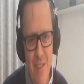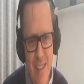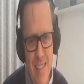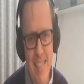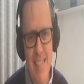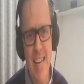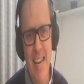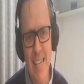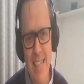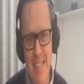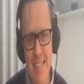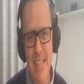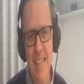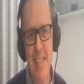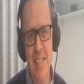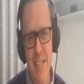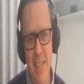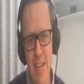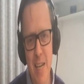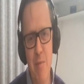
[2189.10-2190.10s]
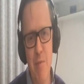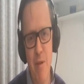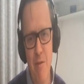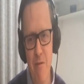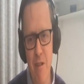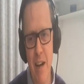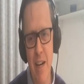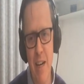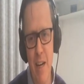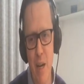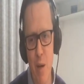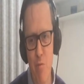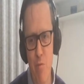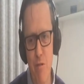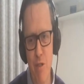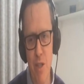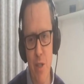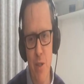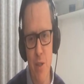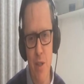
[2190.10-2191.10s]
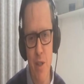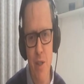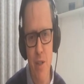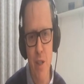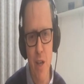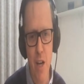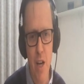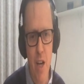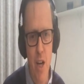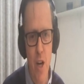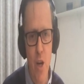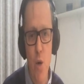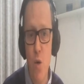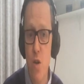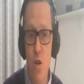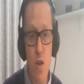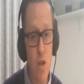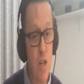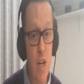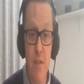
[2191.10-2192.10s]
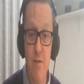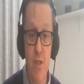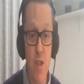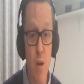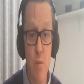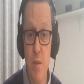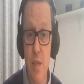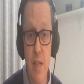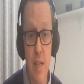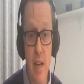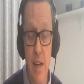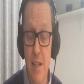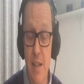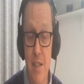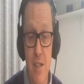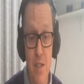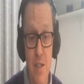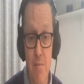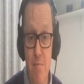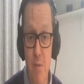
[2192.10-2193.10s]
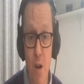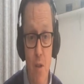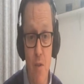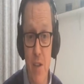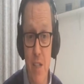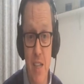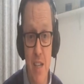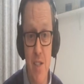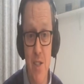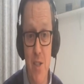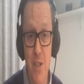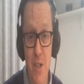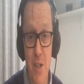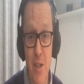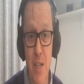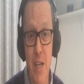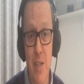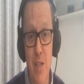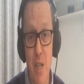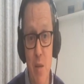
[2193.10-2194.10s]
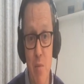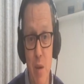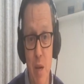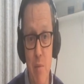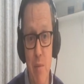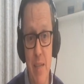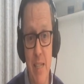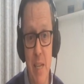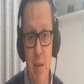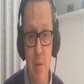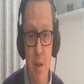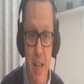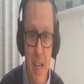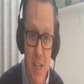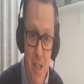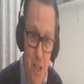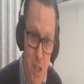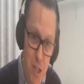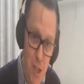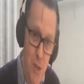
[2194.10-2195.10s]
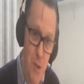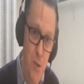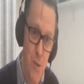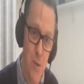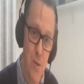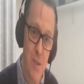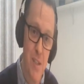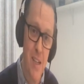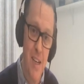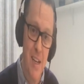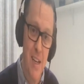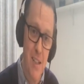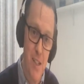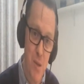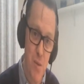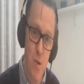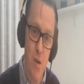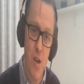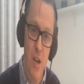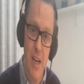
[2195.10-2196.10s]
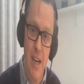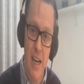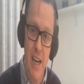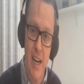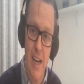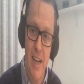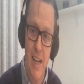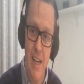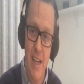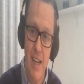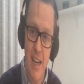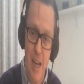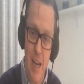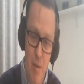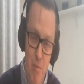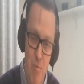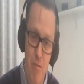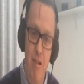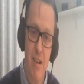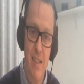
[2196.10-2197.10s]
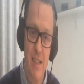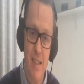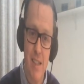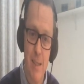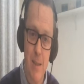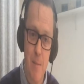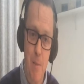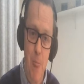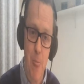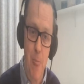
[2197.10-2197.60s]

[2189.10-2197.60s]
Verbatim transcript: fantastic team of radio producers who could have jobs in nice offices and studios at the BBC, but they choose to work in prisons.